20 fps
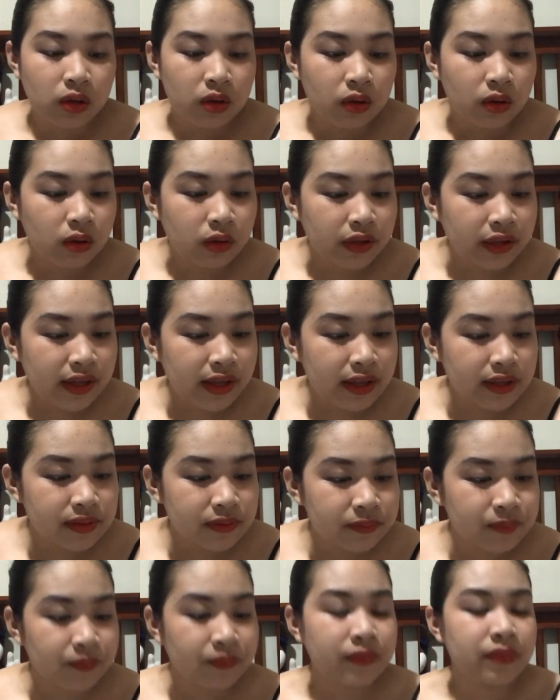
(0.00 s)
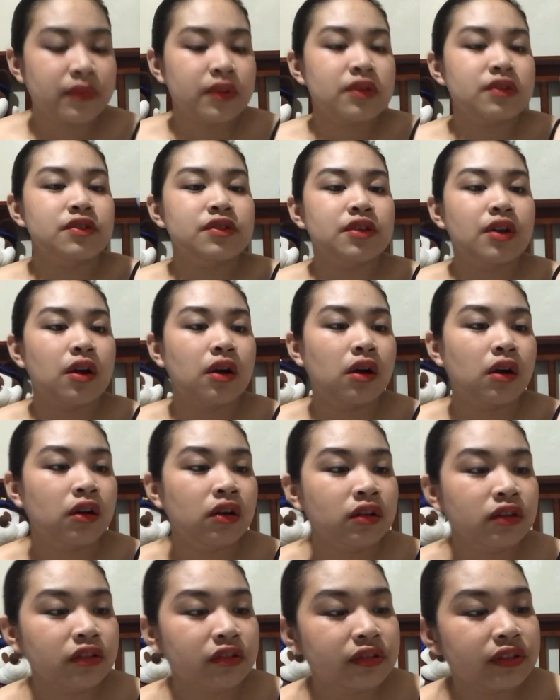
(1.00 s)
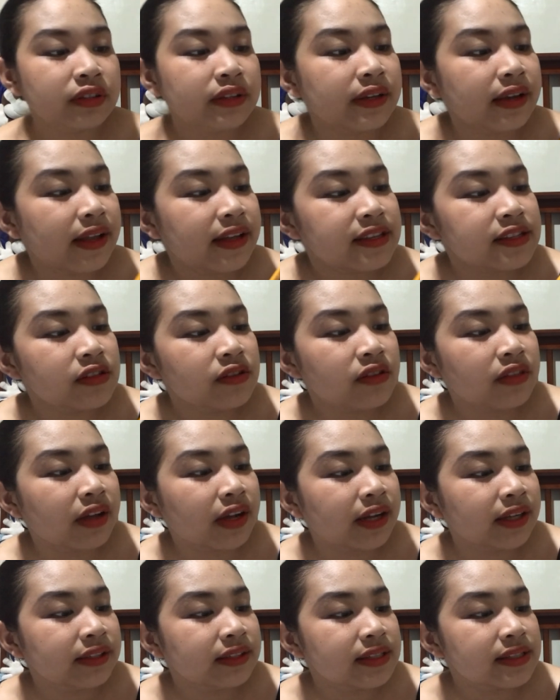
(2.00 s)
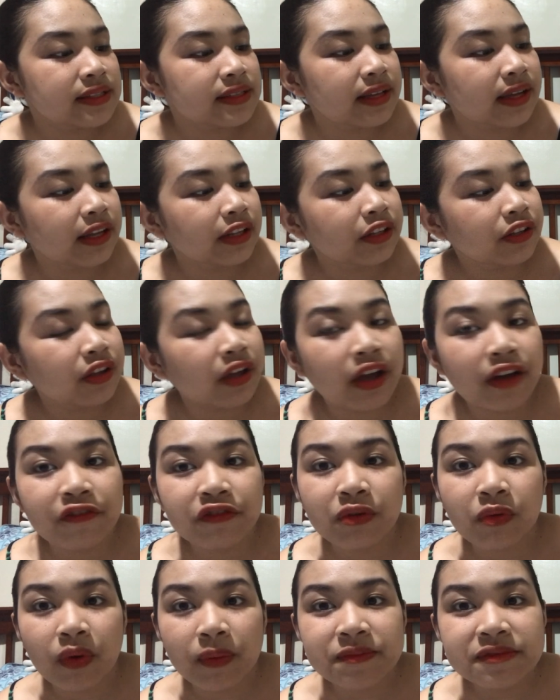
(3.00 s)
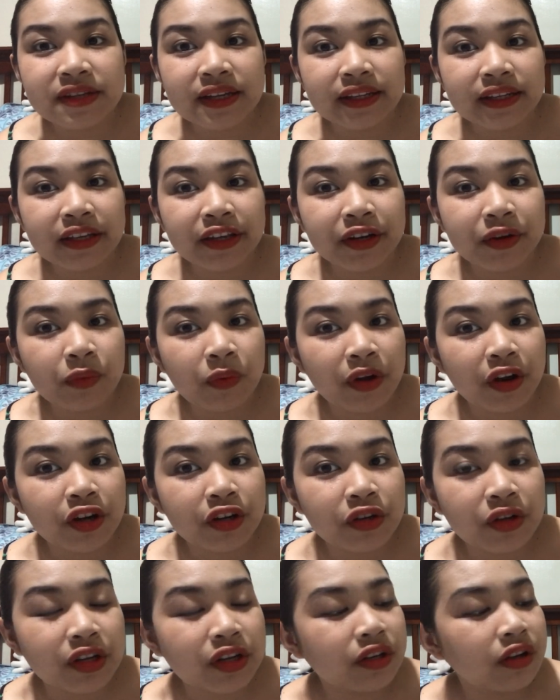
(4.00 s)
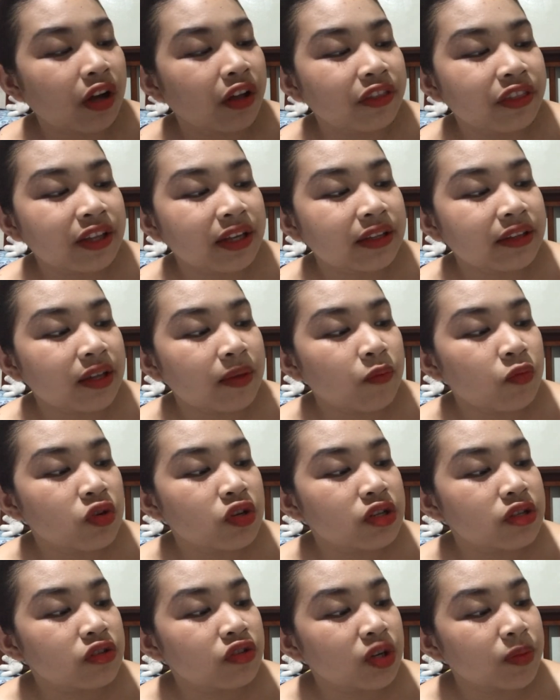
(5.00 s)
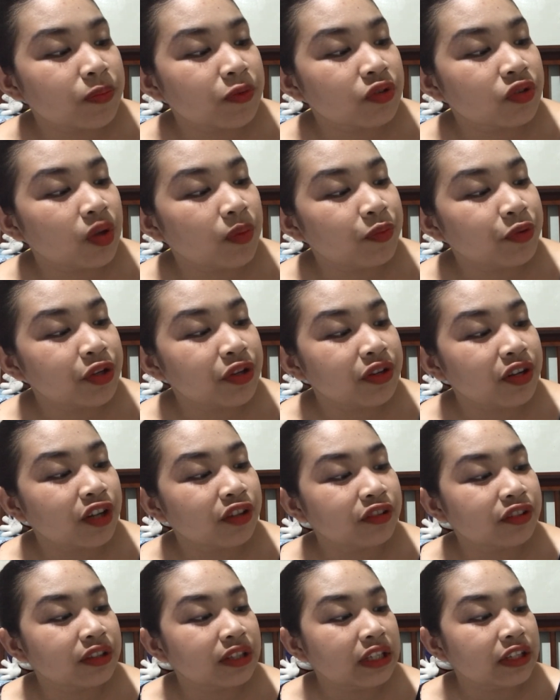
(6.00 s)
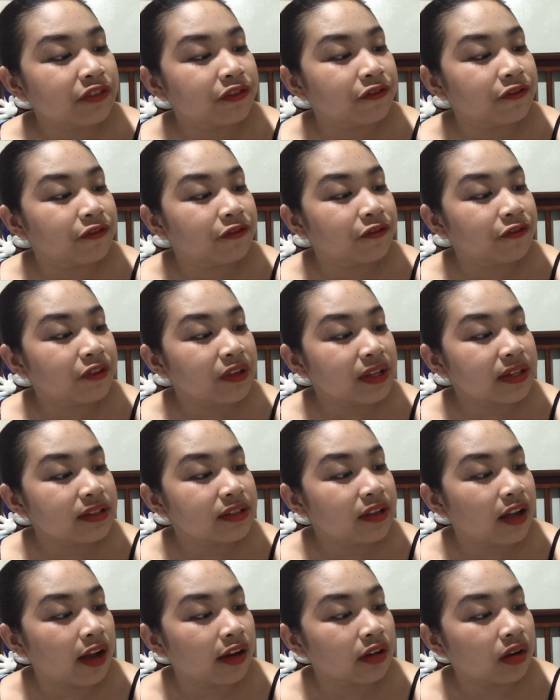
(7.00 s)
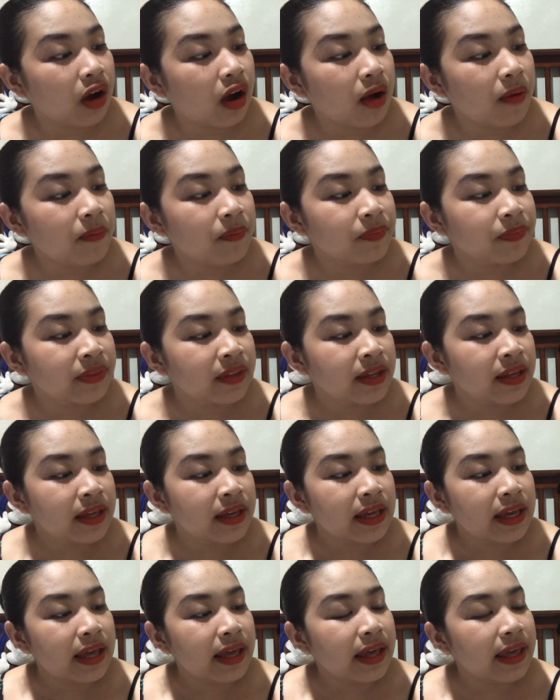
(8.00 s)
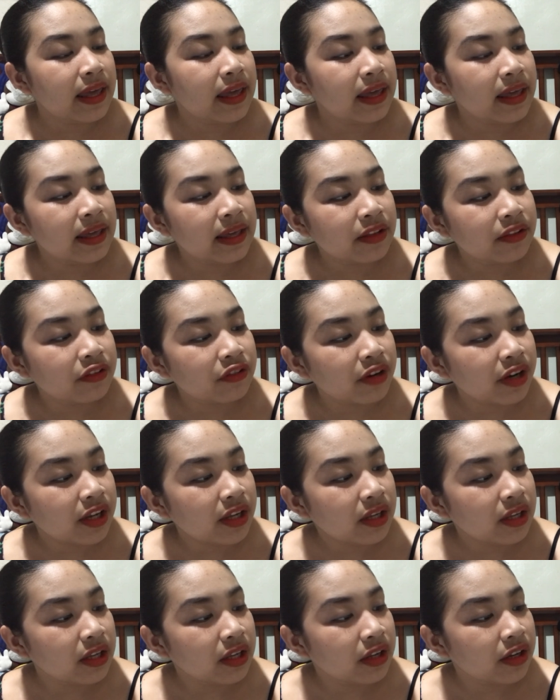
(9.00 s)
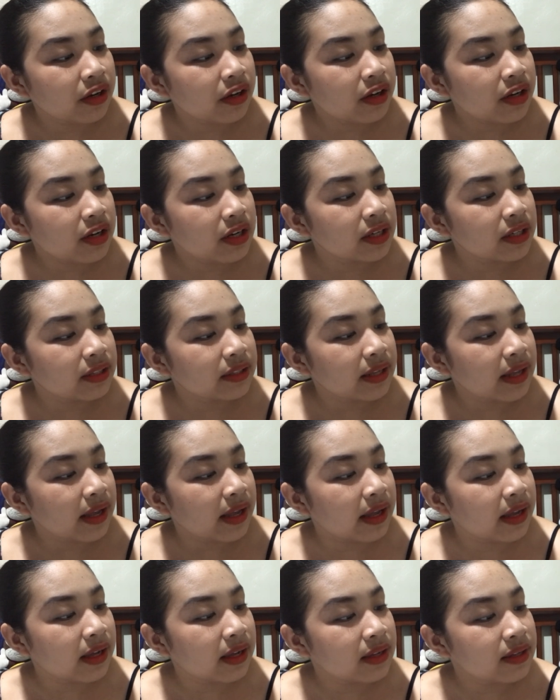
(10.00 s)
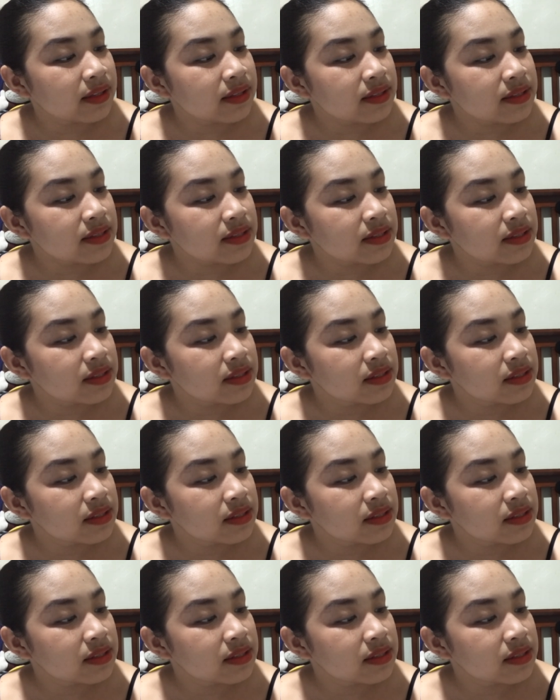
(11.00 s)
Okay, so next to that is that you have the website here where you can contact them, which is www.neatfeet.com, and right here it has